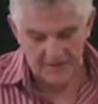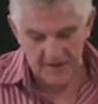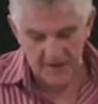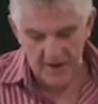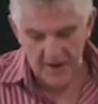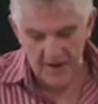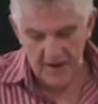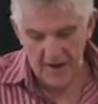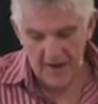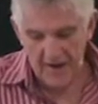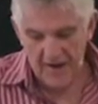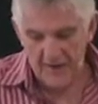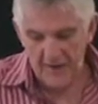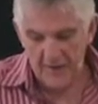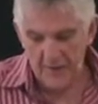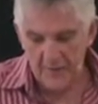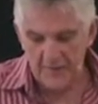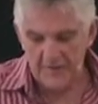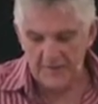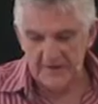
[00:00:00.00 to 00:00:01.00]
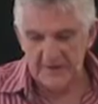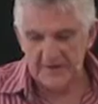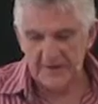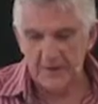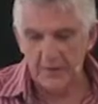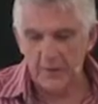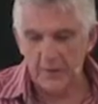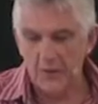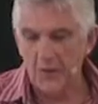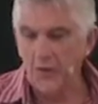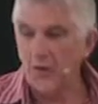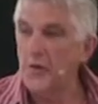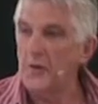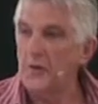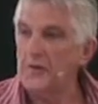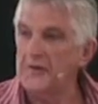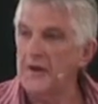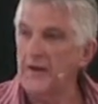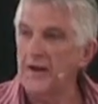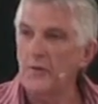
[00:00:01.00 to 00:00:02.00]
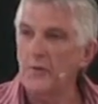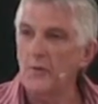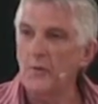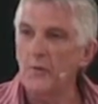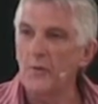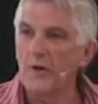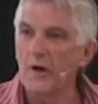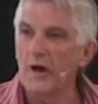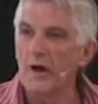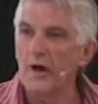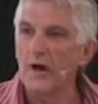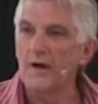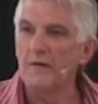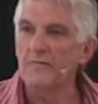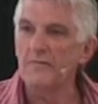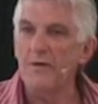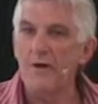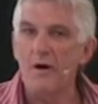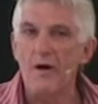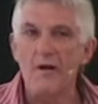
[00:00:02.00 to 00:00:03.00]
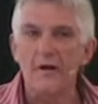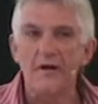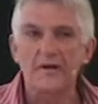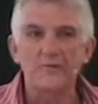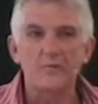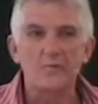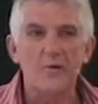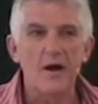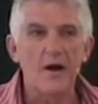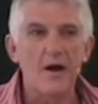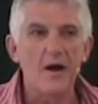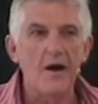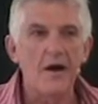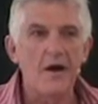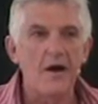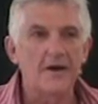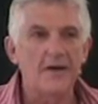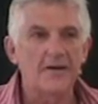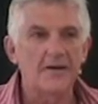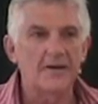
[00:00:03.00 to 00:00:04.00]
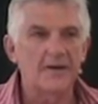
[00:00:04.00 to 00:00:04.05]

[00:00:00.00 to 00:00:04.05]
And I watched this little girl saying, "Run, Forrest, run!"